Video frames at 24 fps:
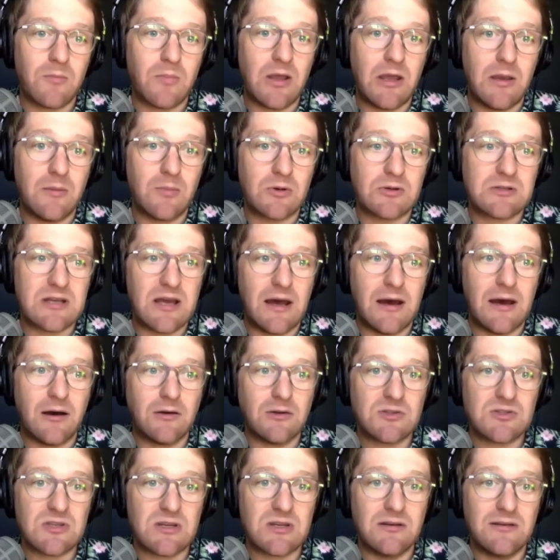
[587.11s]
paper
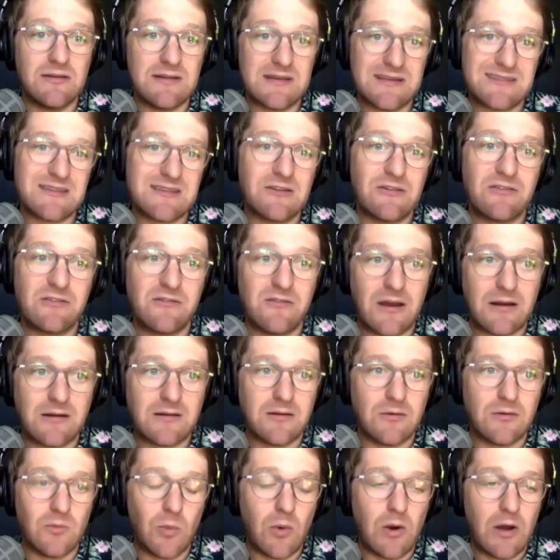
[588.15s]
towels, and
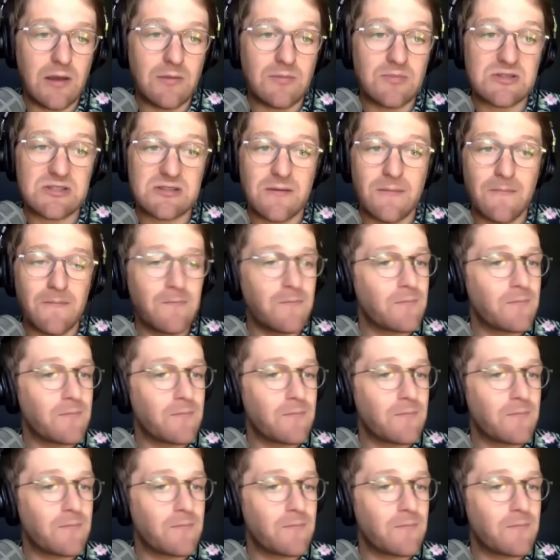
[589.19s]
disinfectant wipes?